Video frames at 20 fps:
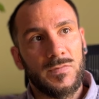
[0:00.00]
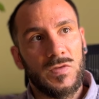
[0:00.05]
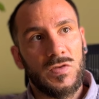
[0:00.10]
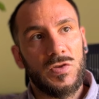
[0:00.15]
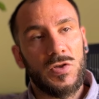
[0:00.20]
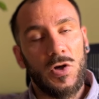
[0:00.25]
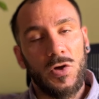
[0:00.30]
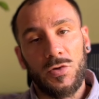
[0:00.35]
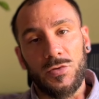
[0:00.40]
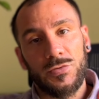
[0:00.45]

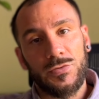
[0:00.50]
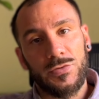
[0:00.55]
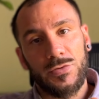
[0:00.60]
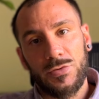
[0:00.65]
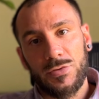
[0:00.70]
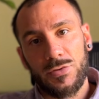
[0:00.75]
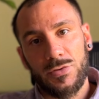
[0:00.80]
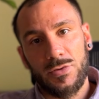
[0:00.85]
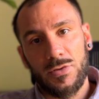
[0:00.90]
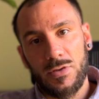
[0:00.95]
don't
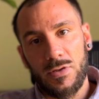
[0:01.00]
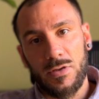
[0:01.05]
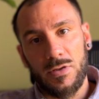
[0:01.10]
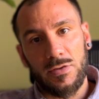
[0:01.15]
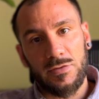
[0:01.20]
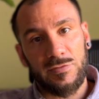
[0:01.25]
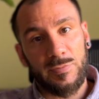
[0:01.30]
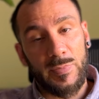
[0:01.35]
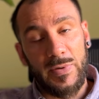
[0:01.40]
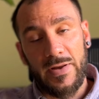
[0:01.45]

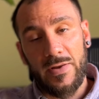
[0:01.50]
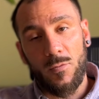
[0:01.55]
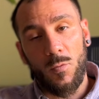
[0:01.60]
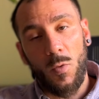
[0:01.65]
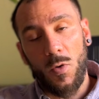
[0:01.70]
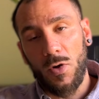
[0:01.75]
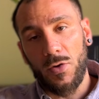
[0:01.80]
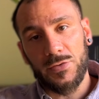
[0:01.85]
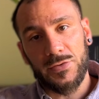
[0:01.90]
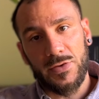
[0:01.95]
spray
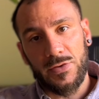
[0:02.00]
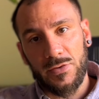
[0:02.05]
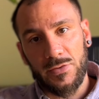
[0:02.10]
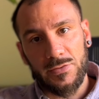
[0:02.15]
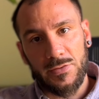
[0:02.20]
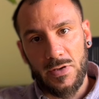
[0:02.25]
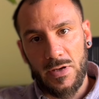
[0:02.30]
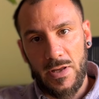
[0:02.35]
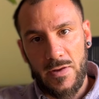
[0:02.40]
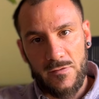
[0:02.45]
water on
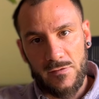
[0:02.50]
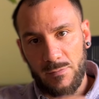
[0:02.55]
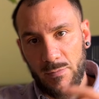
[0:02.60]
the leaves,